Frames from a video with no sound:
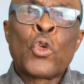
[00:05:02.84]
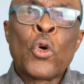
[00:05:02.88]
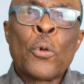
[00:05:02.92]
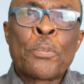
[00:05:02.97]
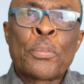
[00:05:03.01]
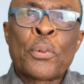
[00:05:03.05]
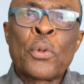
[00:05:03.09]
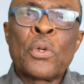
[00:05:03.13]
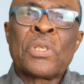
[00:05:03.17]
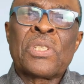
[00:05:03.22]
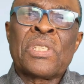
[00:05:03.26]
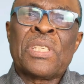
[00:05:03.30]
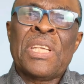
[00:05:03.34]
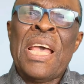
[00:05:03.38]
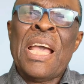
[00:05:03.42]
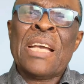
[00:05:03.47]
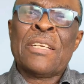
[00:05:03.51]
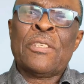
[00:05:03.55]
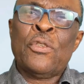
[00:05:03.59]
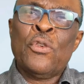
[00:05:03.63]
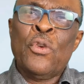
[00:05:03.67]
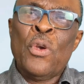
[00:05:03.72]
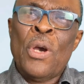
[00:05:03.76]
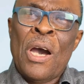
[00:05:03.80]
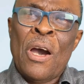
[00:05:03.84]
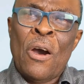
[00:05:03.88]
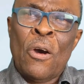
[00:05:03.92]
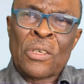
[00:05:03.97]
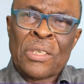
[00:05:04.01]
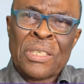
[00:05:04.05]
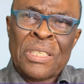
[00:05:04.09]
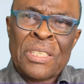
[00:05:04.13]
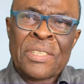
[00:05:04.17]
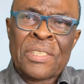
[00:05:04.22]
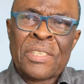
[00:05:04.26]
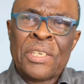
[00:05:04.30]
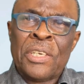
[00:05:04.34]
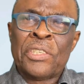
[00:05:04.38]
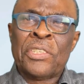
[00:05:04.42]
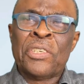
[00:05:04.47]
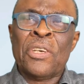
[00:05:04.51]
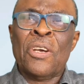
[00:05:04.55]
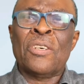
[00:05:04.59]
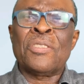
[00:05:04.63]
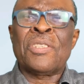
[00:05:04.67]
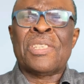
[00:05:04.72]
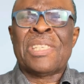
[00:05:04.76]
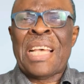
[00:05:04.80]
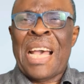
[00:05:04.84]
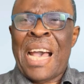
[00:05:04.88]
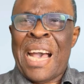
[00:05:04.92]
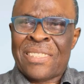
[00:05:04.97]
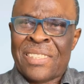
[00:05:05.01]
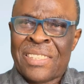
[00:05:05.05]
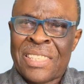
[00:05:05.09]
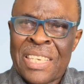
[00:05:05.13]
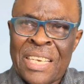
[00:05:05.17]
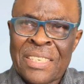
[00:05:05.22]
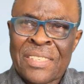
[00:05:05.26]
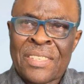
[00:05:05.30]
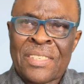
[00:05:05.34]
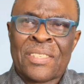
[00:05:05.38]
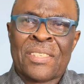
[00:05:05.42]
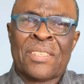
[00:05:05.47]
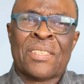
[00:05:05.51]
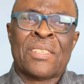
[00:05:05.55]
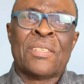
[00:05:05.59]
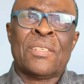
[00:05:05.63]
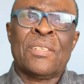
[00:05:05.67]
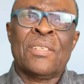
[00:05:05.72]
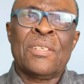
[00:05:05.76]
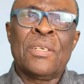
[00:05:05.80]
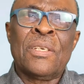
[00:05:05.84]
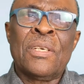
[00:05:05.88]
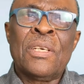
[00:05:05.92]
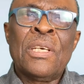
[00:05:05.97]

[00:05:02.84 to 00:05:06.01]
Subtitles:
to protect your organization's assets,